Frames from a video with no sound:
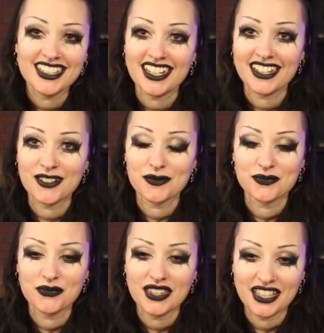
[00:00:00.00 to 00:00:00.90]

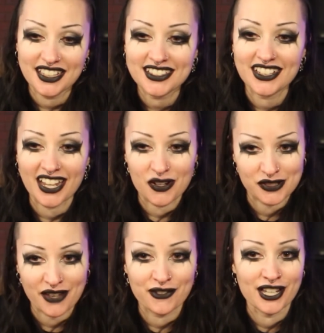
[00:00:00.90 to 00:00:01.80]
Yesterday I
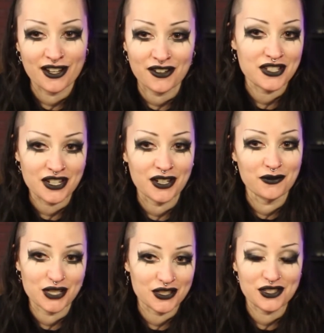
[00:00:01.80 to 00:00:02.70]
was having a hard time
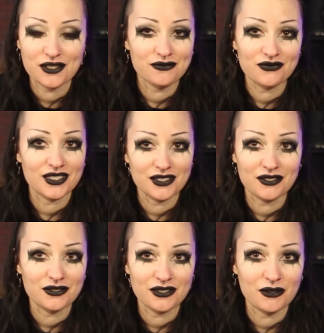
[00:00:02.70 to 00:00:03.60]
just
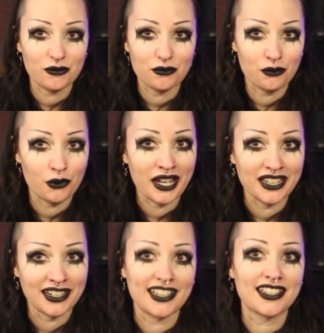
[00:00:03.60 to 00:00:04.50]

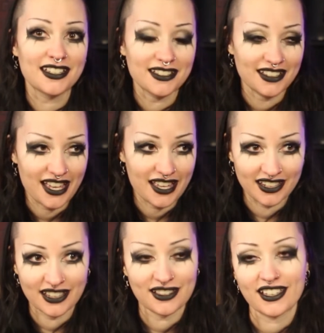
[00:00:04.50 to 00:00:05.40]
braining
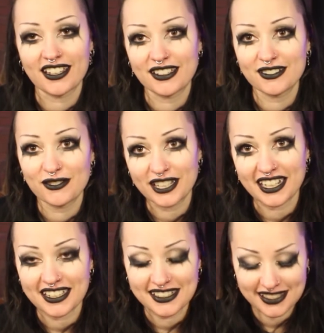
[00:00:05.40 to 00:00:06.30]
anything,
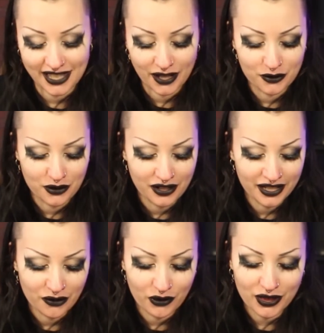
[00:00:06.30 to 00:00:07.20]
really. So
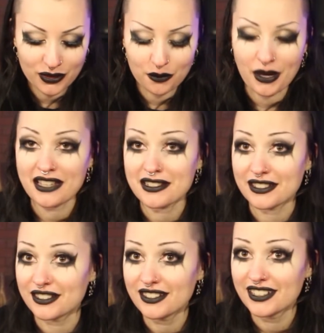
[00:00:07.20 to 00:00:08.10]
I read the
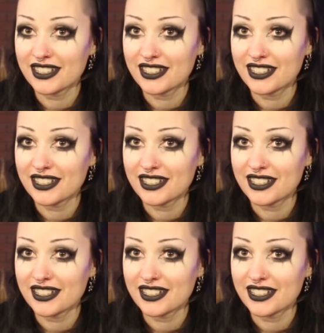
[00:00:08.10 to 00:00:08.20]
pattern